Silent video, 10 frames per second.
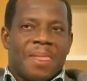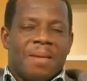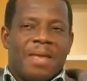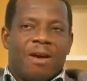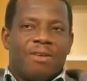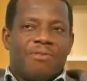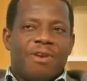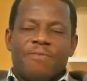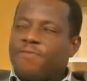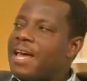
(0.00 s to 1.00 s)
Now, the
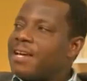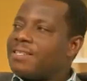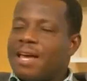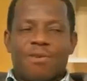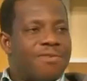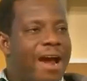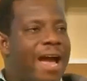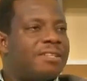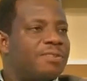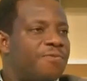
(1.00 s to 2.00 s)
red flags are
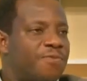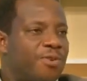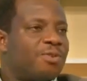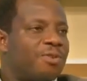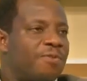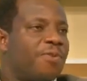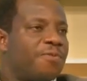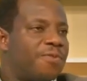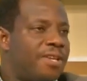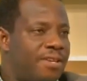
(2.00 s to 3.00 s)
right in front of
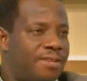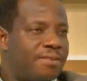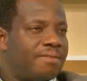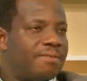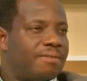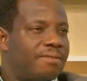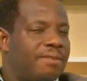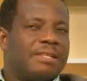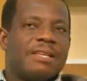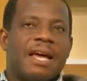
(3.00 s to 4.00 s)
Kofi.
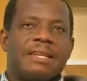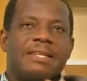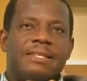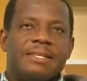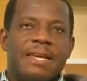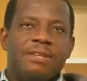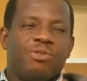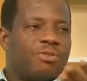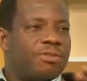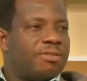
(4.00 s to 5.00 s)
These are
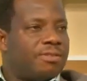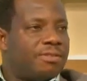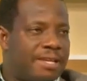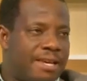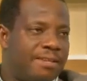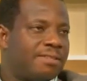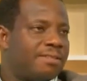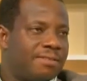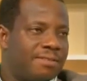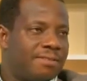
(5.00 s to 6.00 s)
dangerous
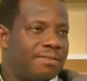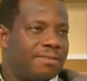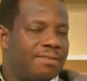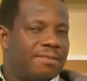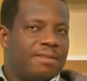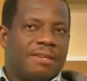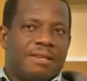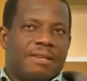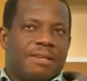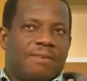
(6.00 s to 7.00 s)
days.
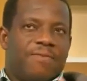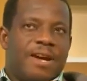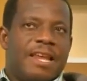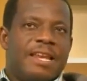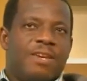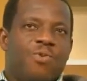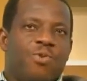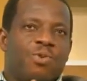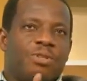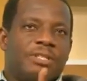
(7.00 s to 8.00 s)
For a lady who
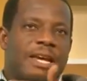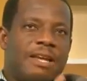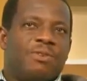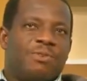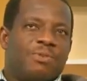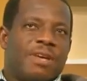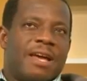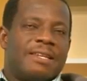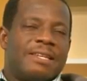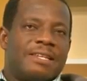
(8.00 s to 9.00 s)
could tell you
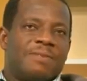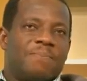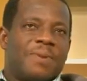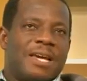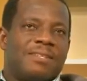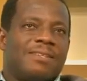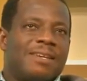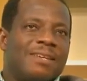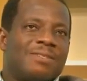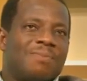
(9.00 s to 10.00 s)
that this
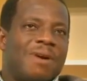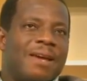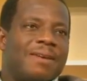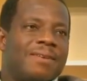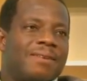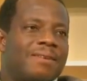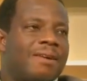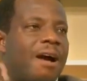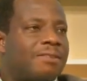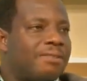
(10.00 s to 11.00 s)
person is my
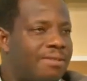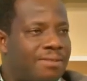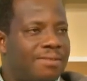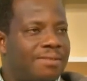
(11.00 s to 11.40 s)
cousin,